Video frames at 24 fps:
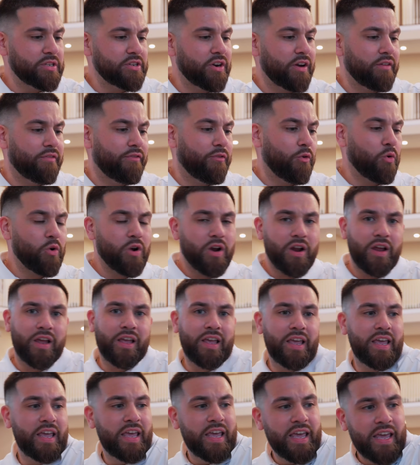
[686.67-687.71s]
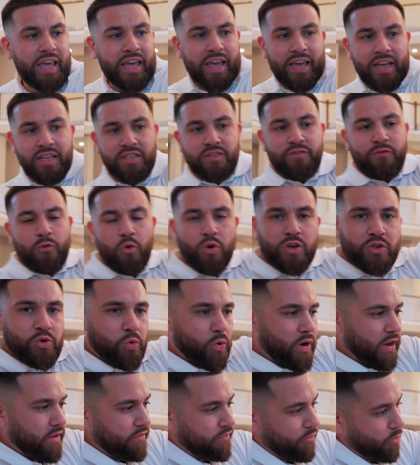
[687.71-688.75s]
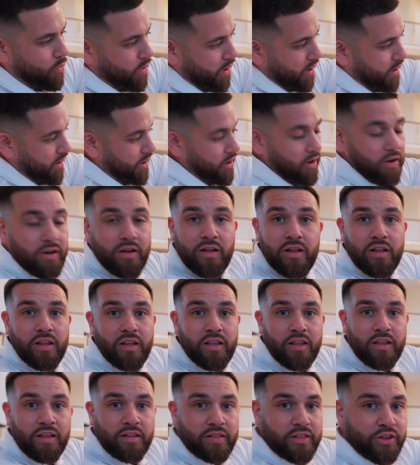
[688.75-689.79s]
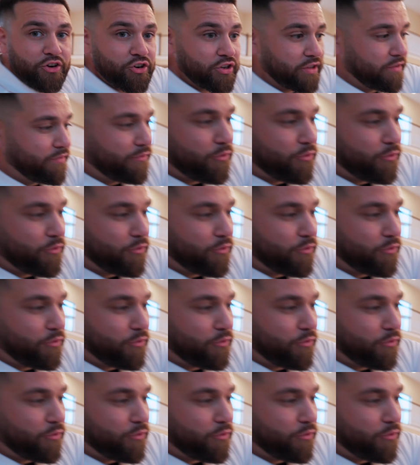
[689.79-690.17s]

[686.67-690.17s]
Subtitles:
we started 4. It's 4:24, y'all. Literally